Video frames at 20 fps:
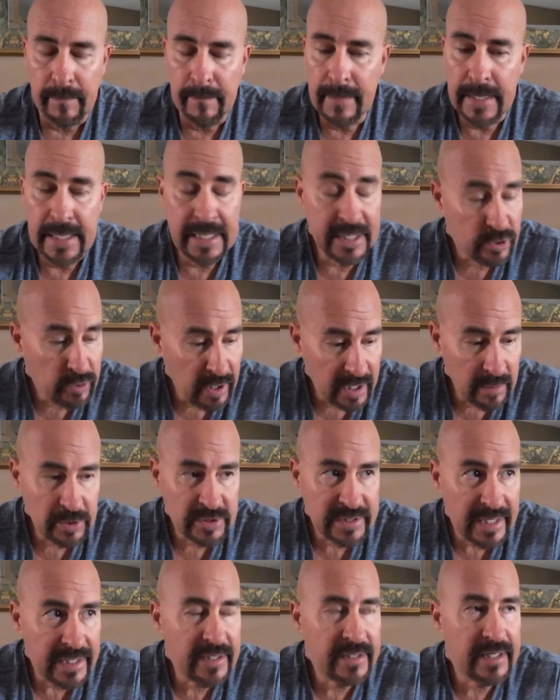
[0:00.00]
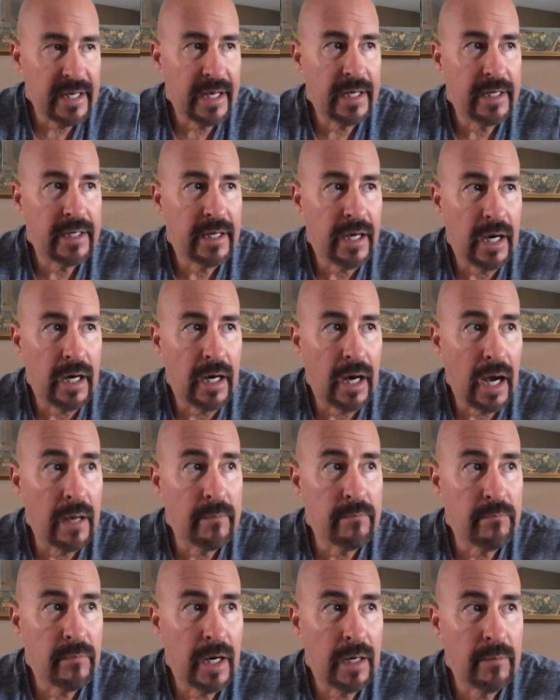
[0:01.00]
An incredible day today.
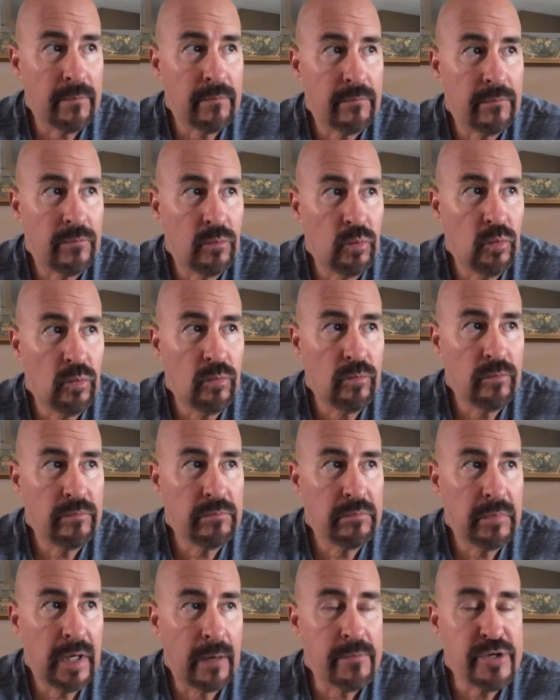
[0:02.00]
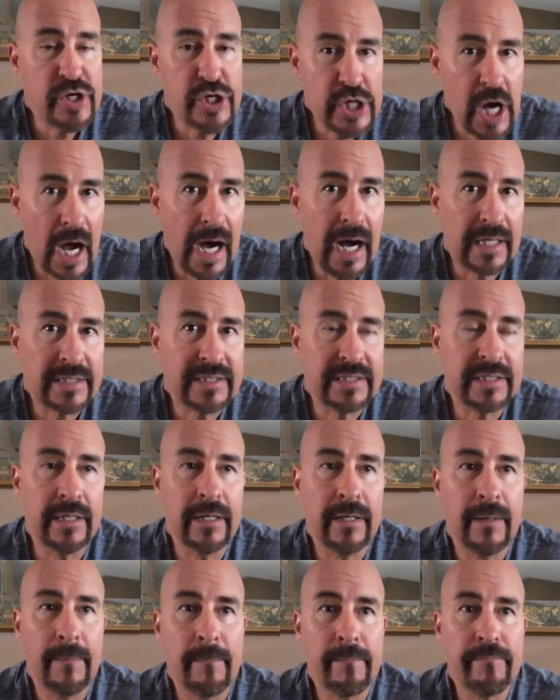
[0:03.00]
I'm shocked,
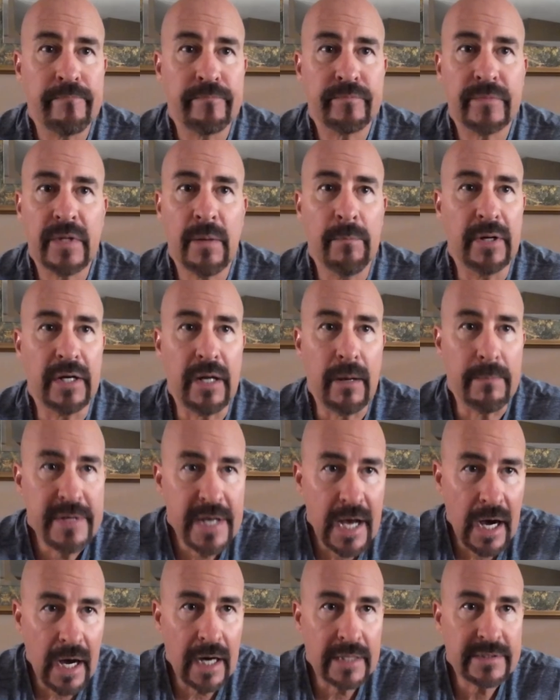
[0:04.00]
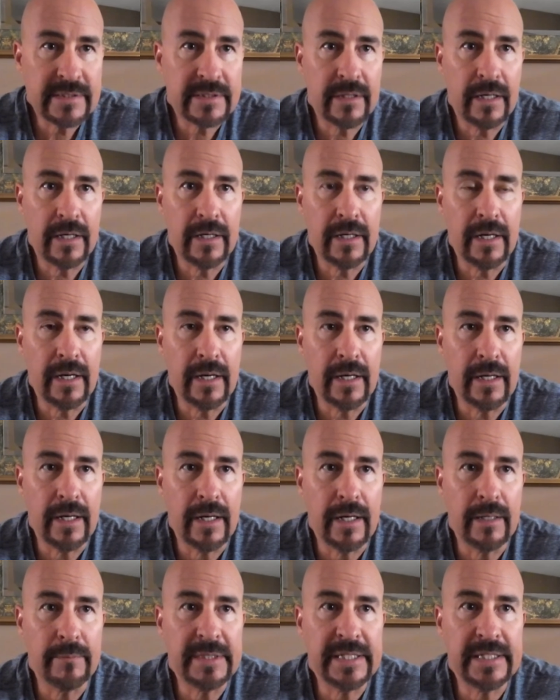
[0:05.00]
but I'm not.
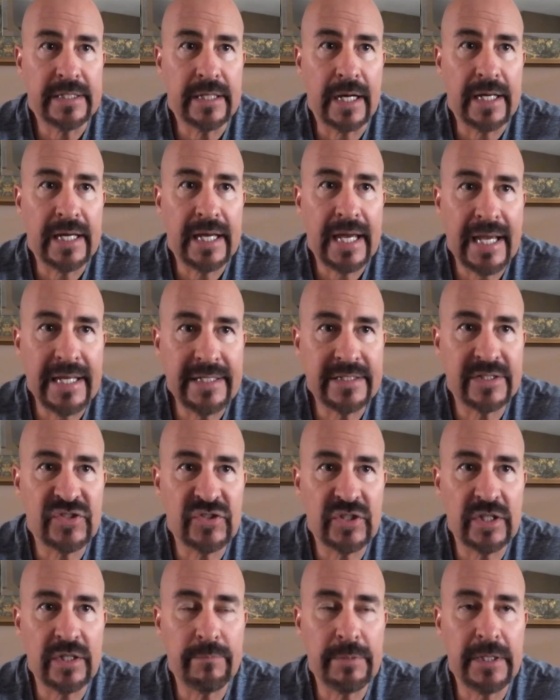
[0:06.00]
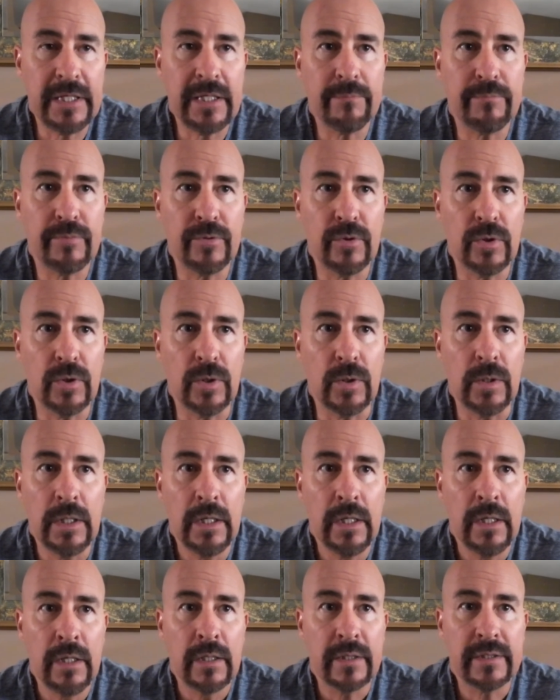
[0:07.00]
I mean, I hate to see people
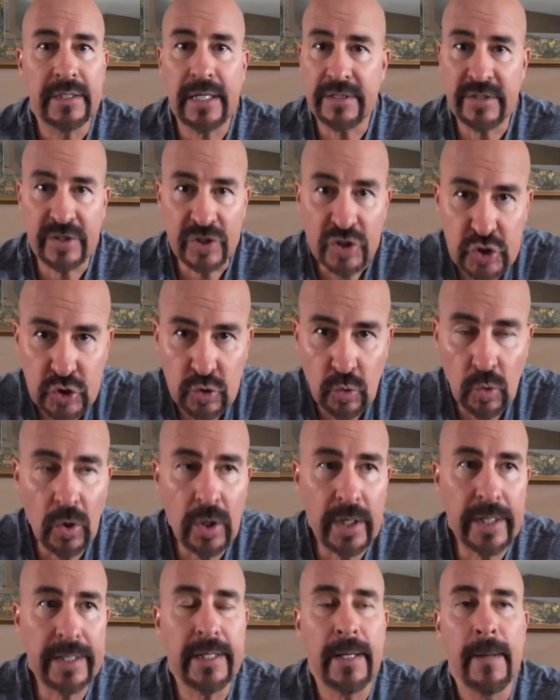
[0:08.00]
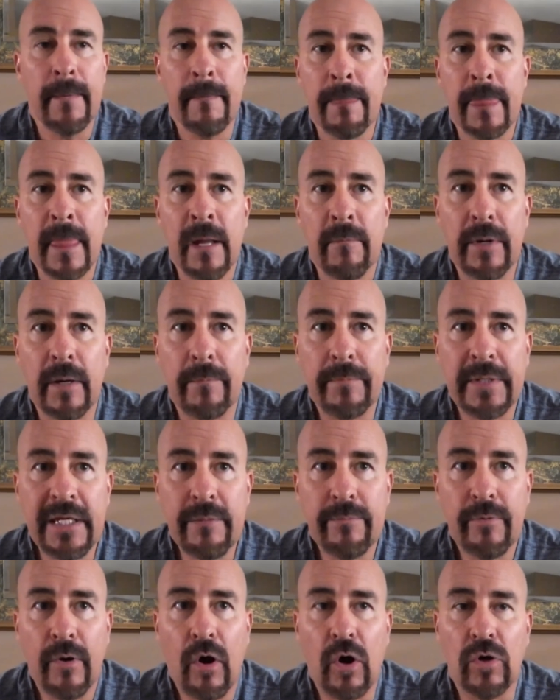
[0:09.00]
get destroyed, but
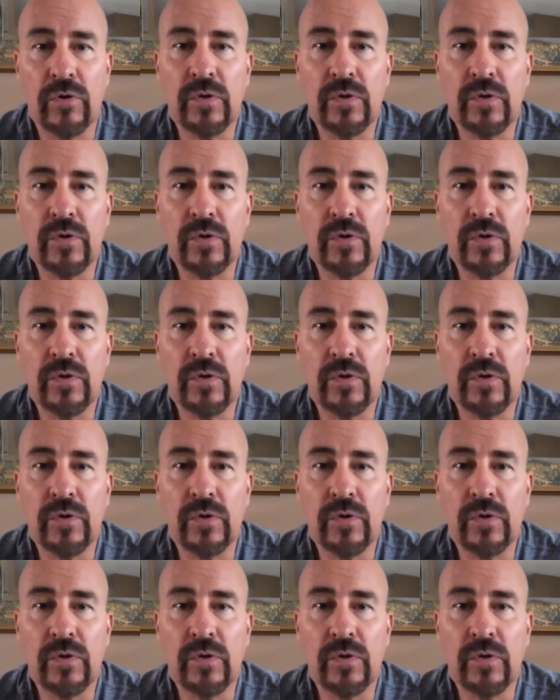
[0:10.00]
people are